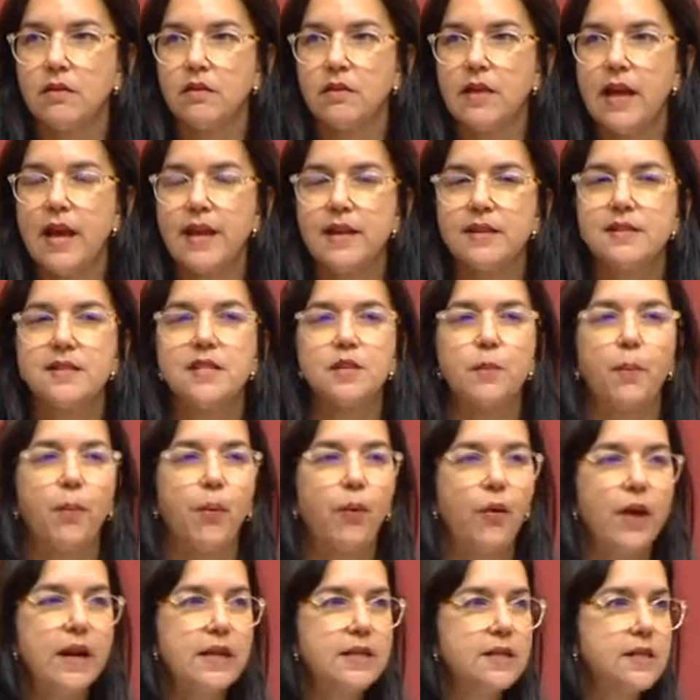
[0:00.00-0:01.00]
they are
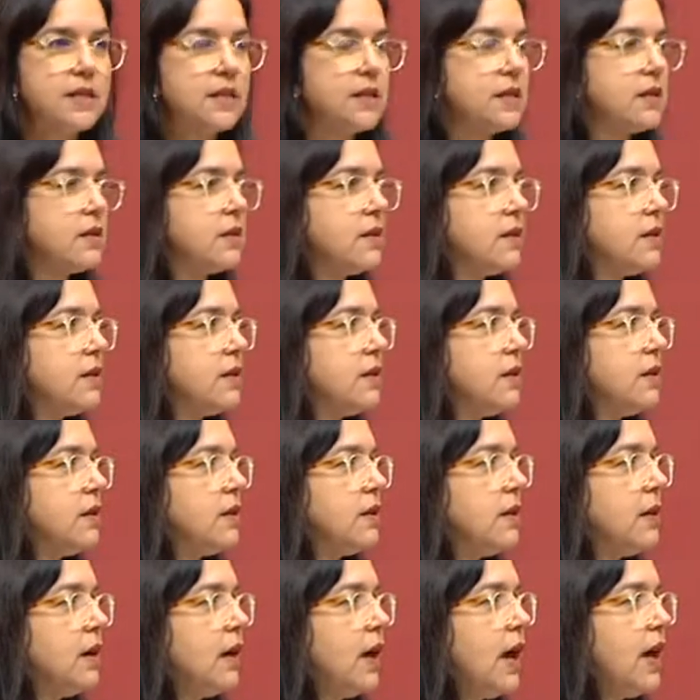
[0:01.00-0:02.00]
suppressed
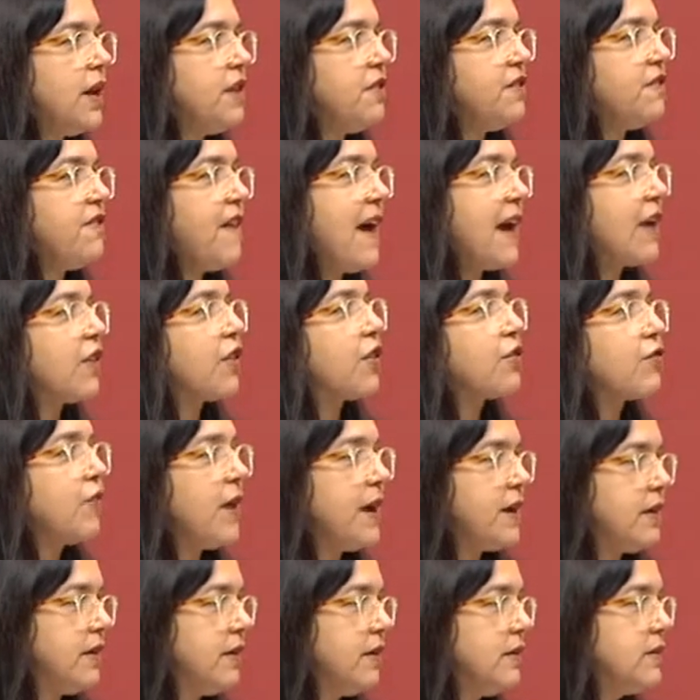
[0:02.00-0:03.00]
and in fact
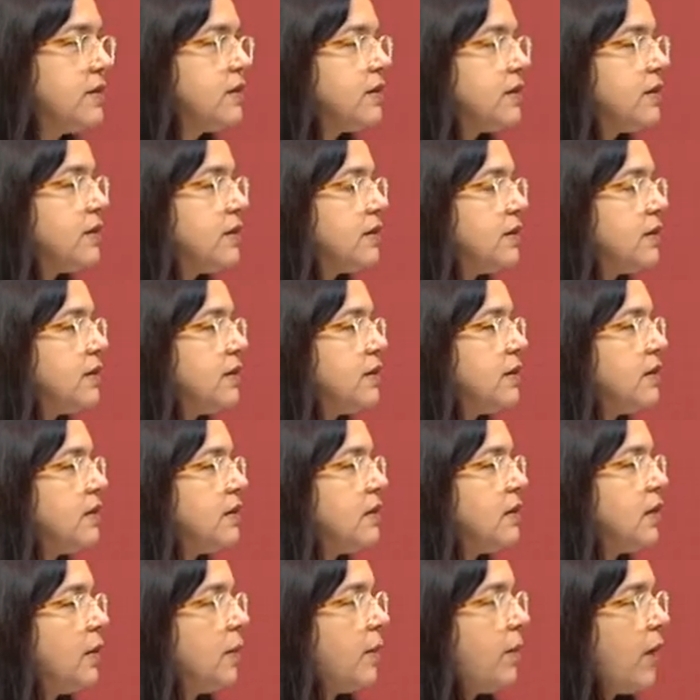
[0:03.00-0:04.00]
threatened
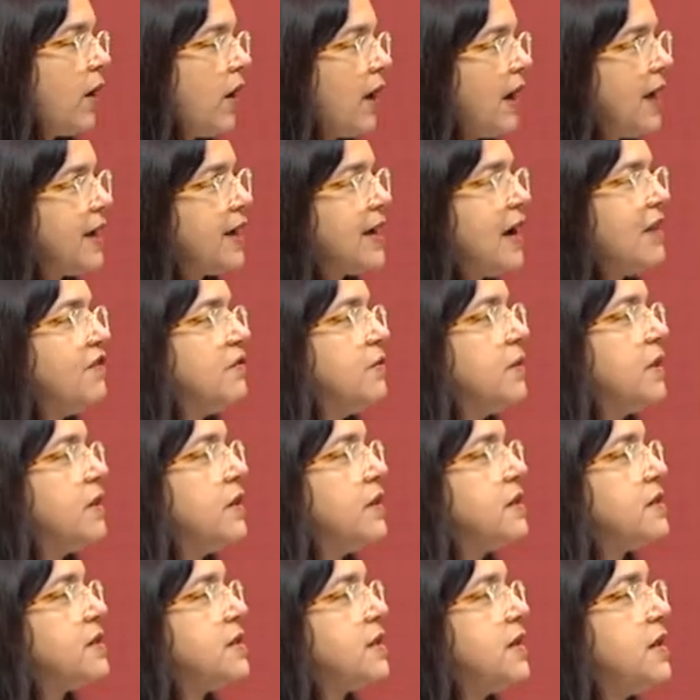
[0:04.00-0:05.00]
by a government
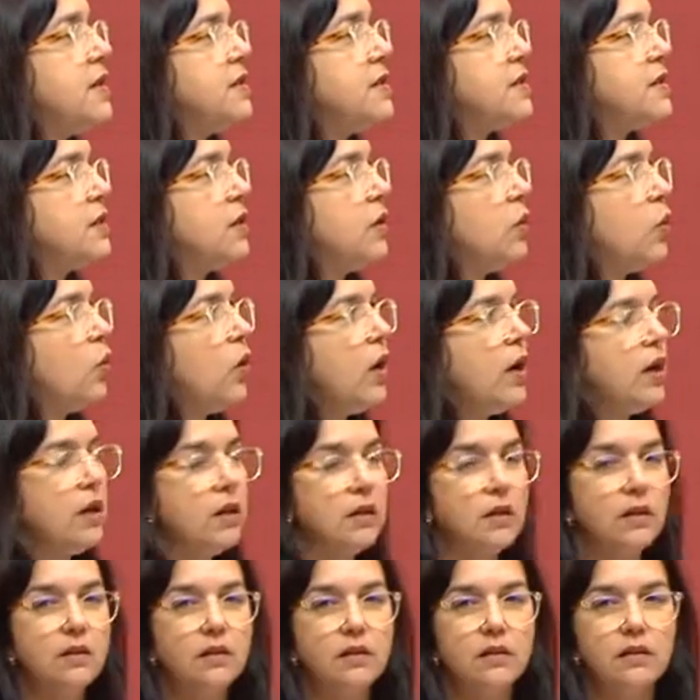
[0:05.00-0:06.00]
that says,
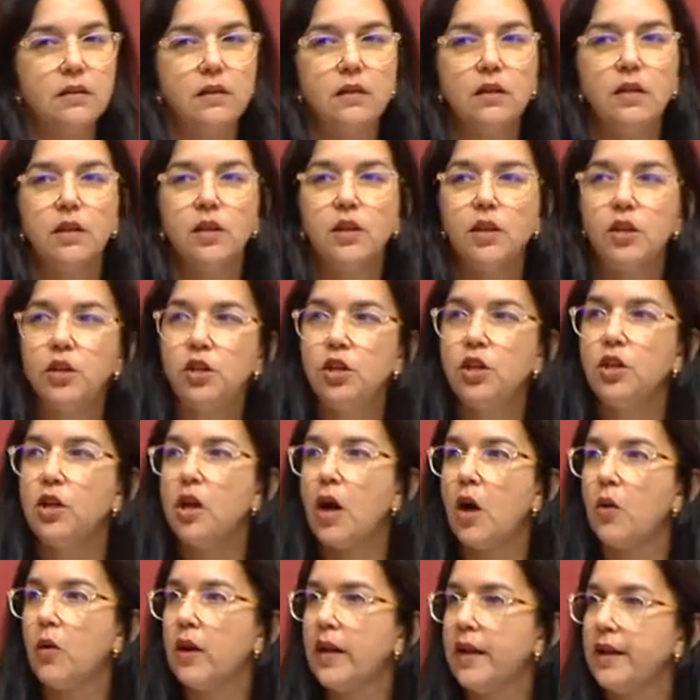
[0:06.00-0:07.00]
well, you
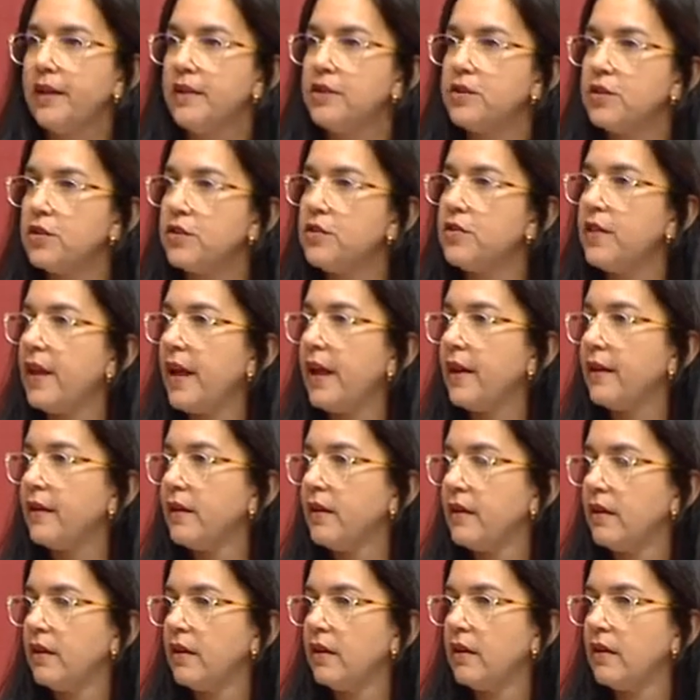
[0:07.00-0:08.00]
go ahead and do
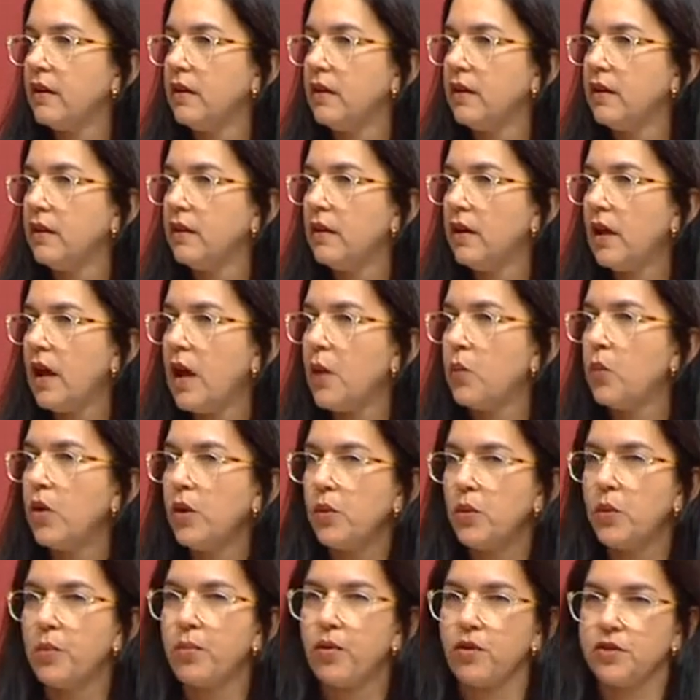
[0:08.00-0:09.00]
that and we
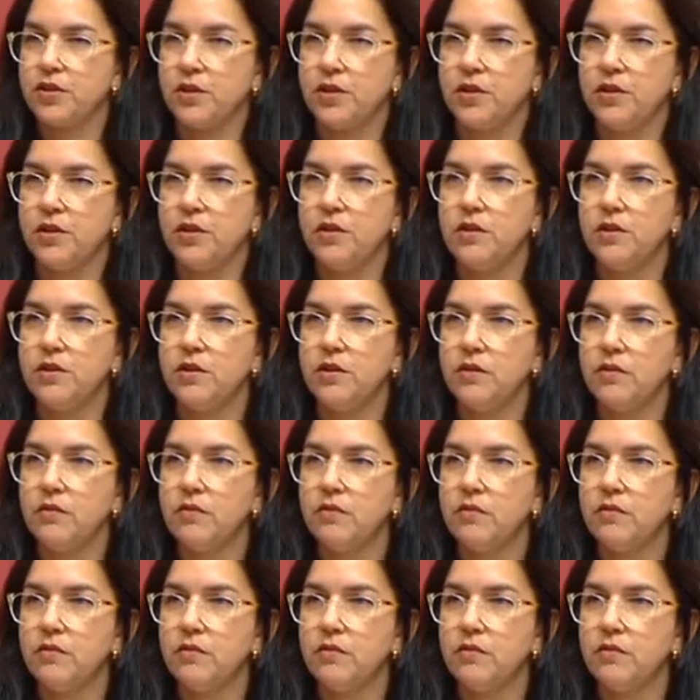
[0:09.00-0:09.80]
will prosecute you.